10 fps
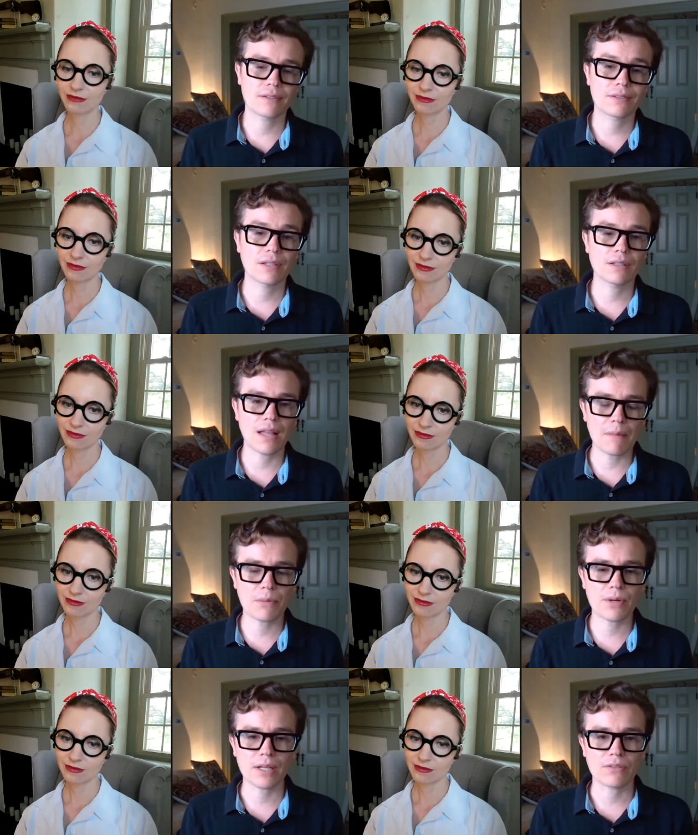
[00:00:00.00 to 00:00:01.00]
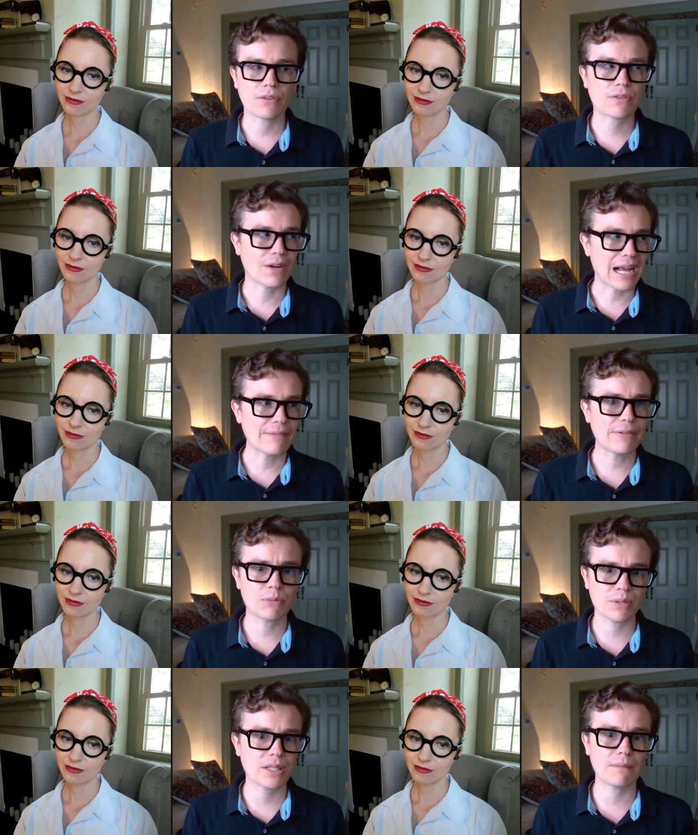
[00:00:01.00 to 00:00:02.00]
Speaker 1: celebrities, there haven't
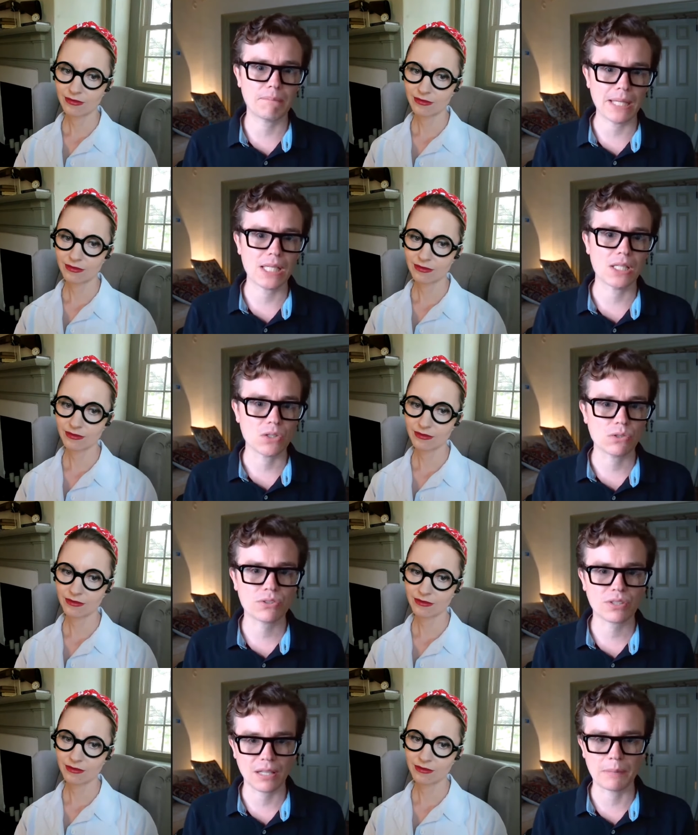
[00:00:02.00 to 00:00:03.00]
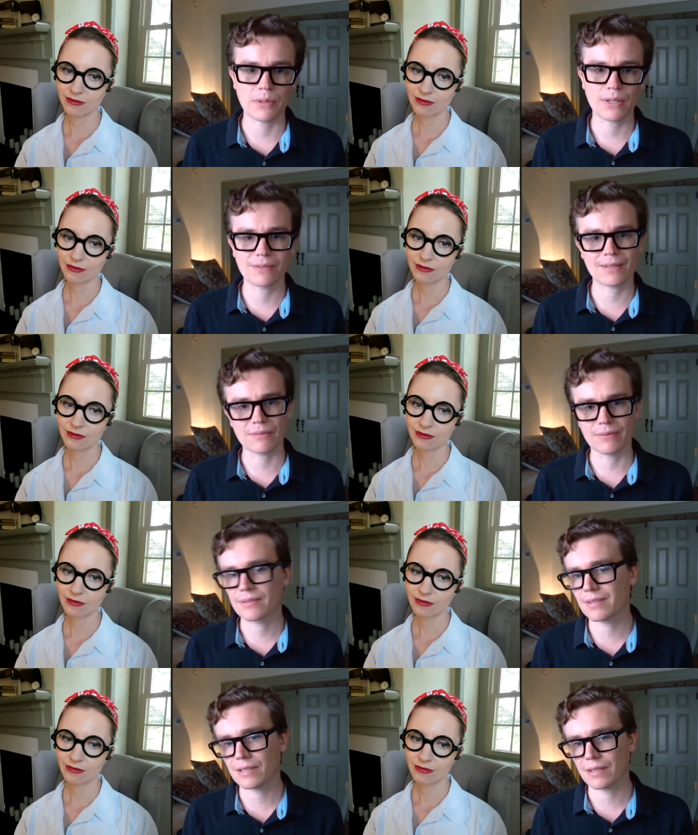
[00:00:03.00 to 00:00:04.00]
really been new celebrities that have
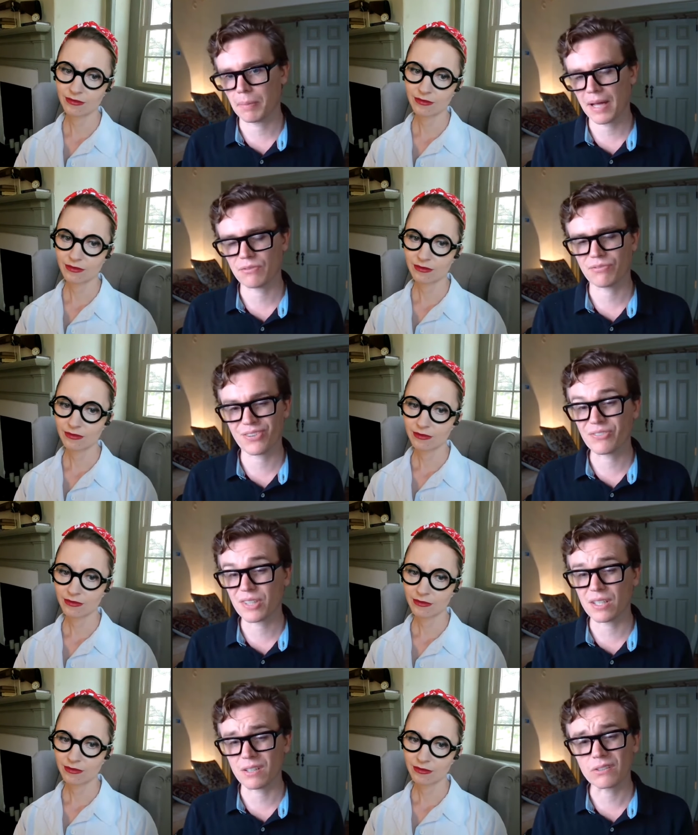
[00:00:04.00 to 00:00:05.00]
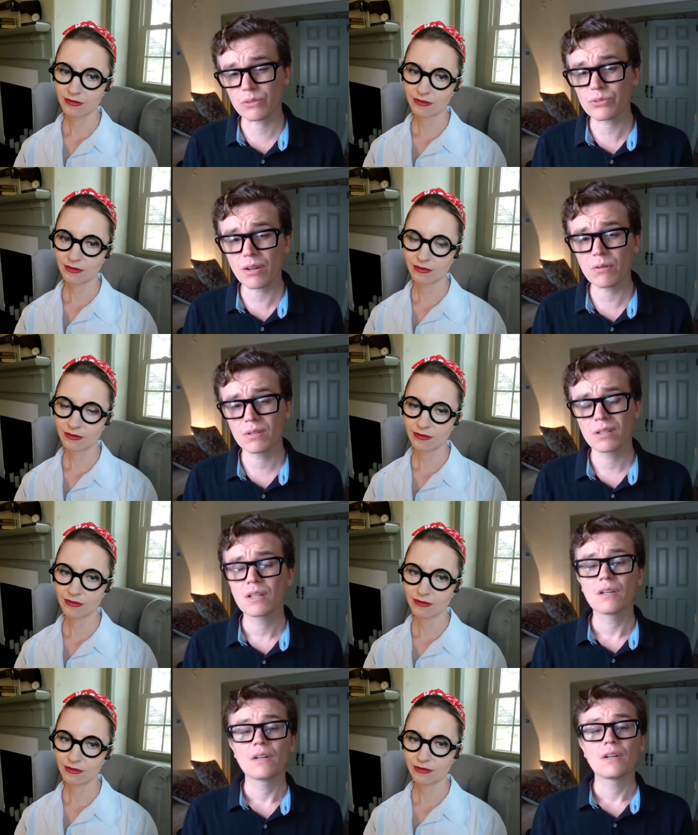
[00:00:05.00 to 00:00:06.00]
risen in the past 15 years or so.
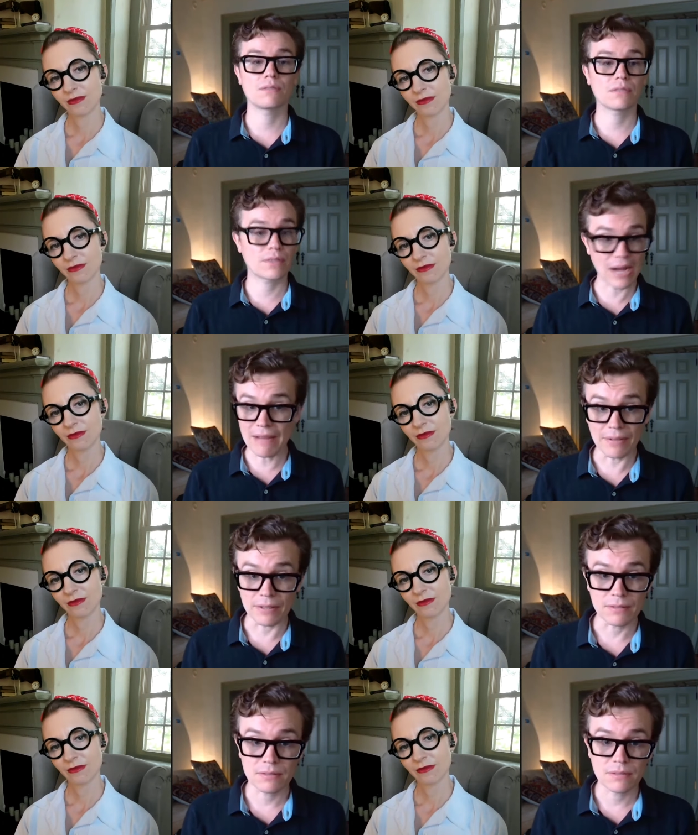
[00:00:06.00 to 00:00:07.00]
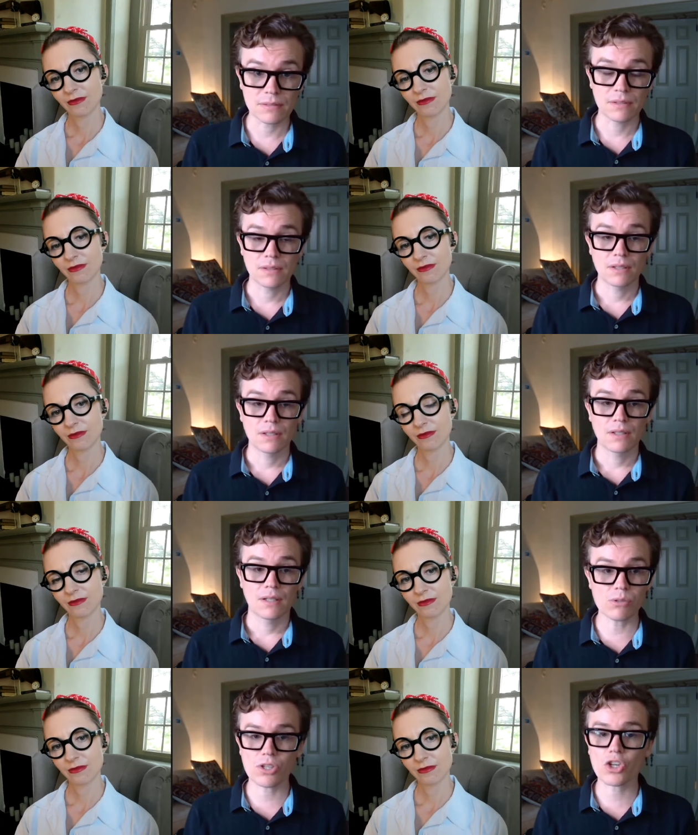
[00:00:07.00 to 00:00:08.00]
There haven't.
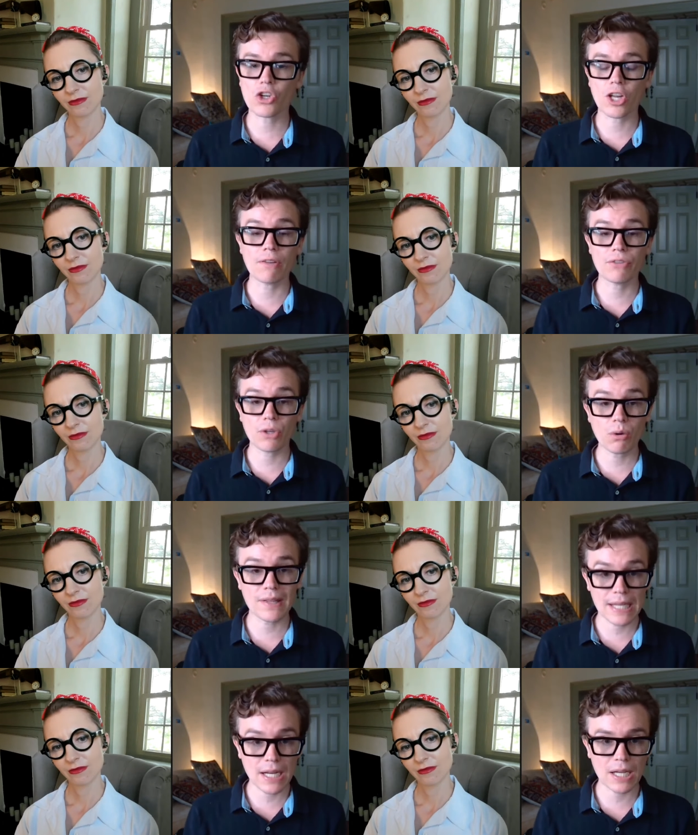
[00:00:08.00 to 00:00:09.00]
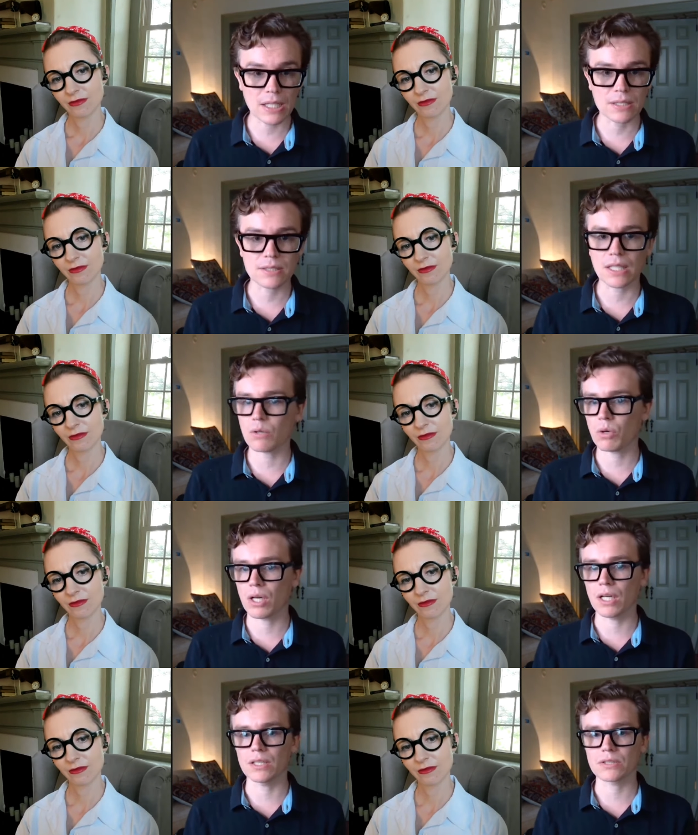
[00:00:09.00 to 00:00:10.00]
If you were in the 90s, it
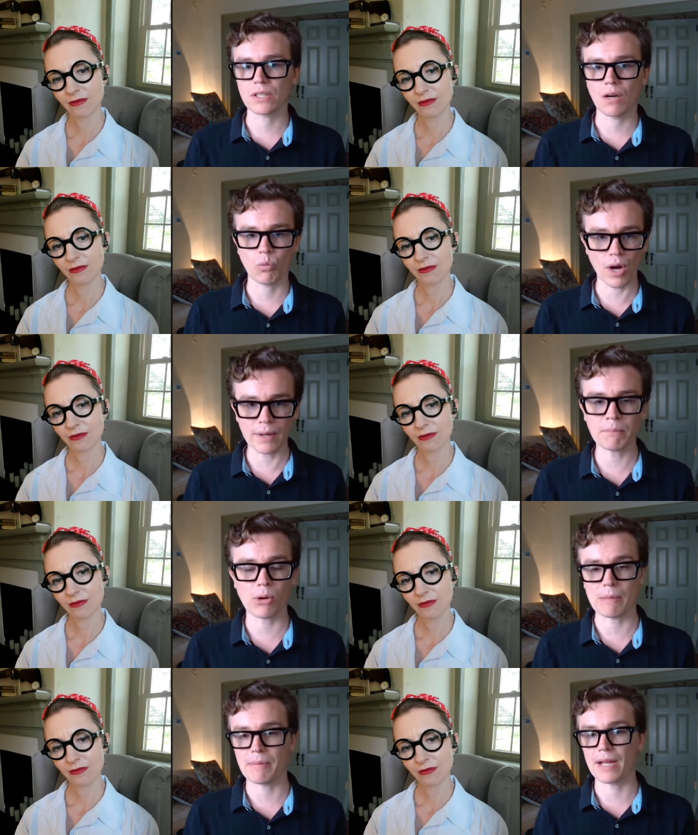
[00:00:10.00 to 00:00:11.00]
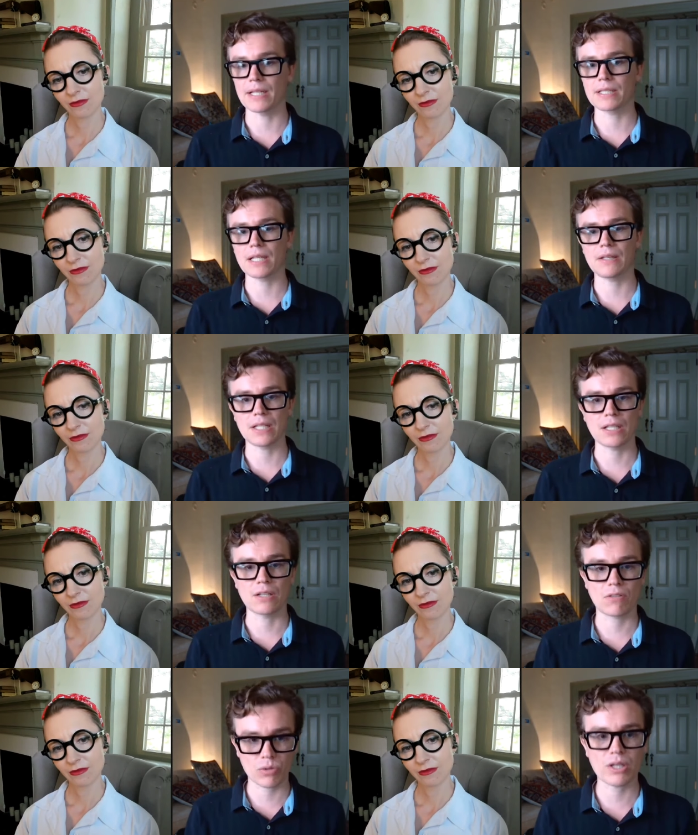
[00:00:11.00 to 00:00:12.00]
was one boy band. And
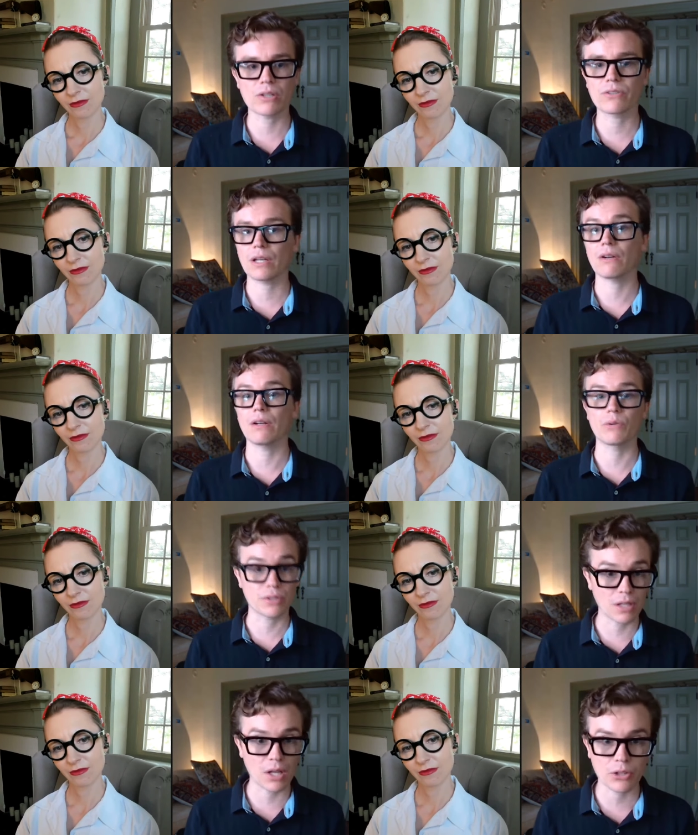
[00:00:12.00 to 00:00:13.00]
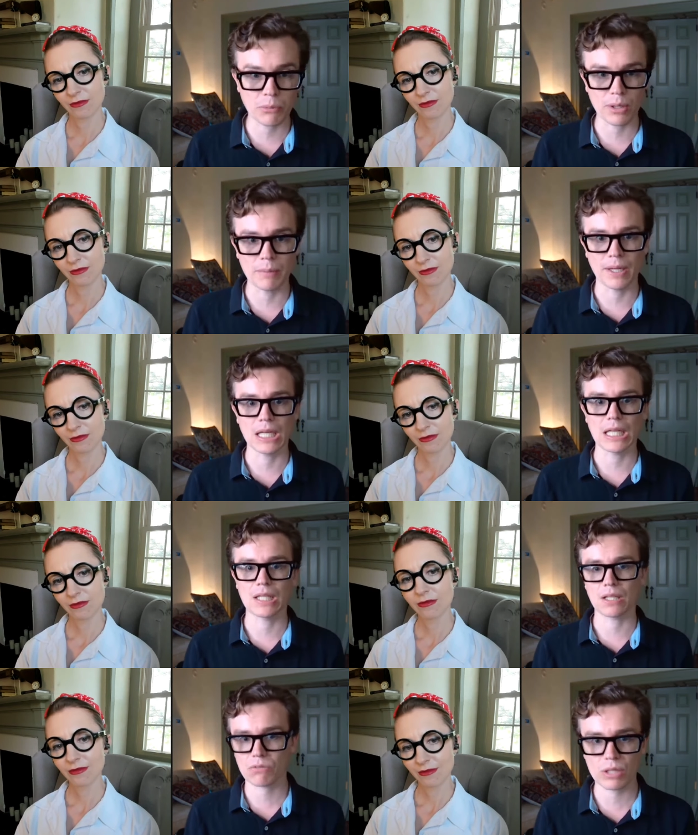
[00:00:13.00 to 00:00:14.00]
then 3 years later, it was another boy band. And
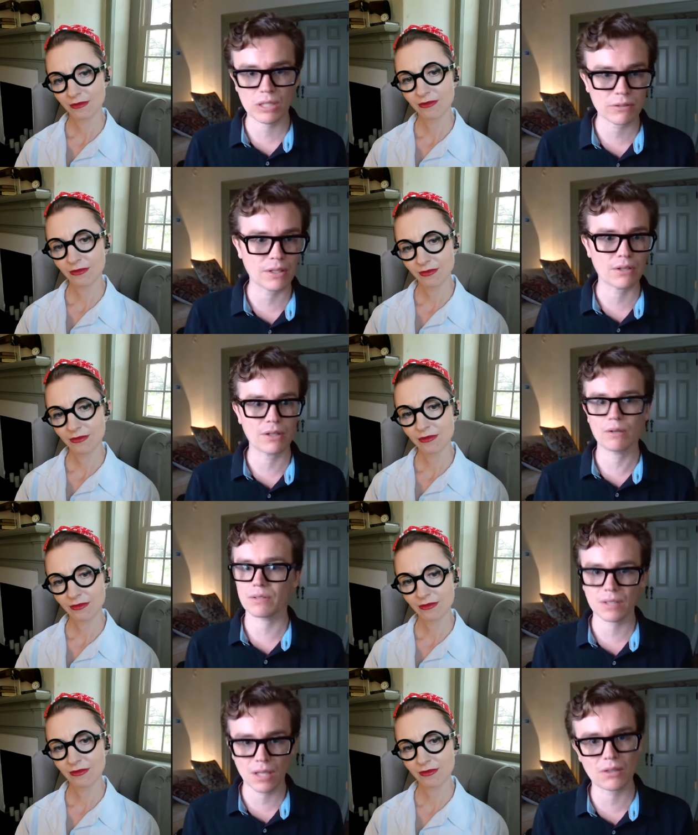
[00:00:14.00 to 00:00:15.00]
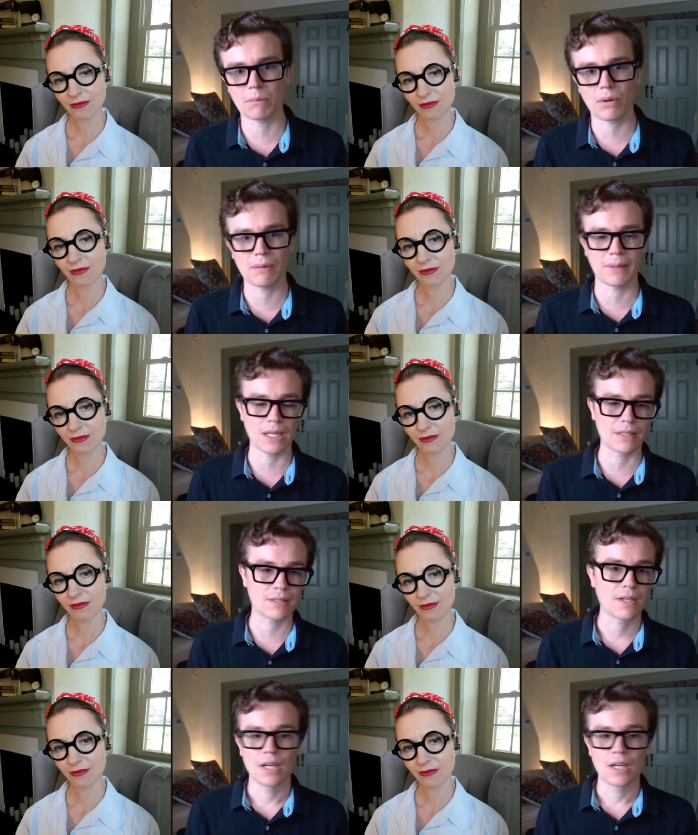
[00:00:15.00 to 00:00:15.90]
then 3 years later, it was another boy band.